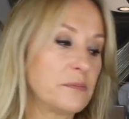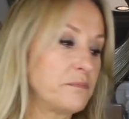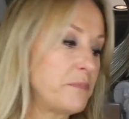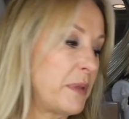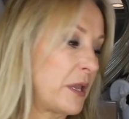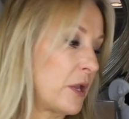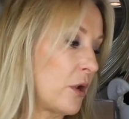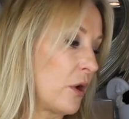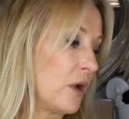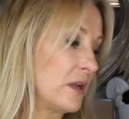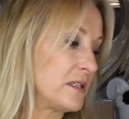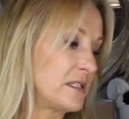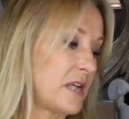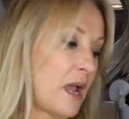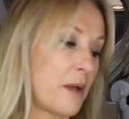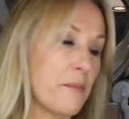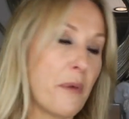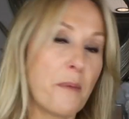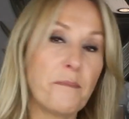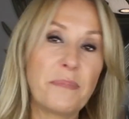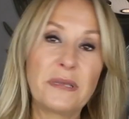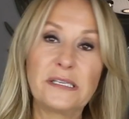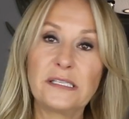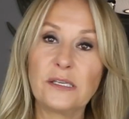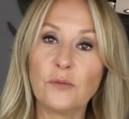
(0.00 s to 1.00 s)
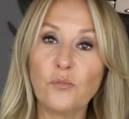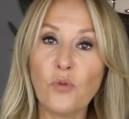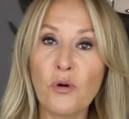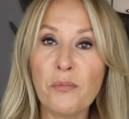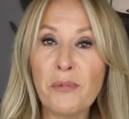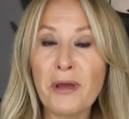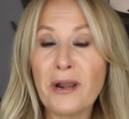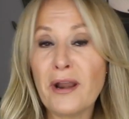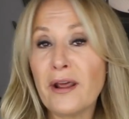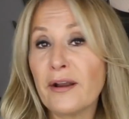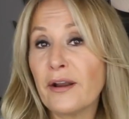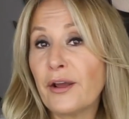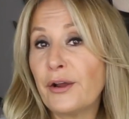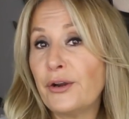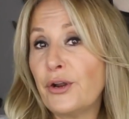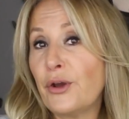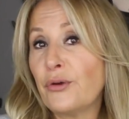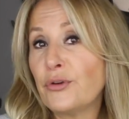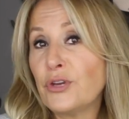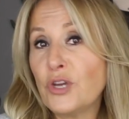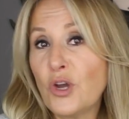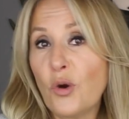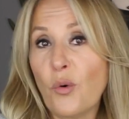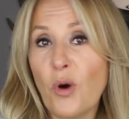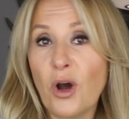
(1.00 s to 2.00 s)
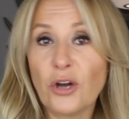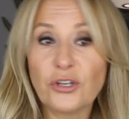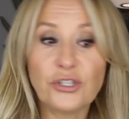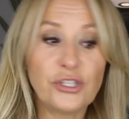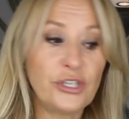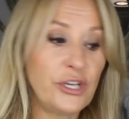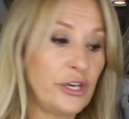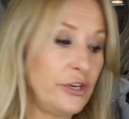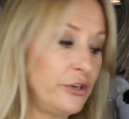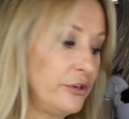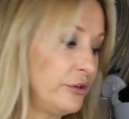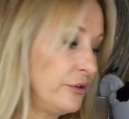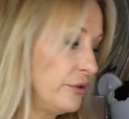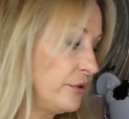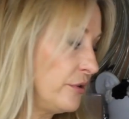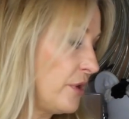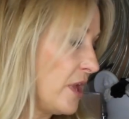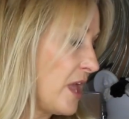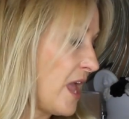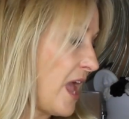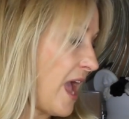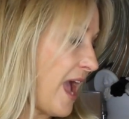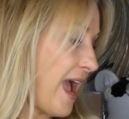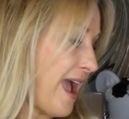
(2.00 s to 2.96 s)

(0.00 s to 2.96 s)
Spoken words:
because I'm a busy woman and I know you are too,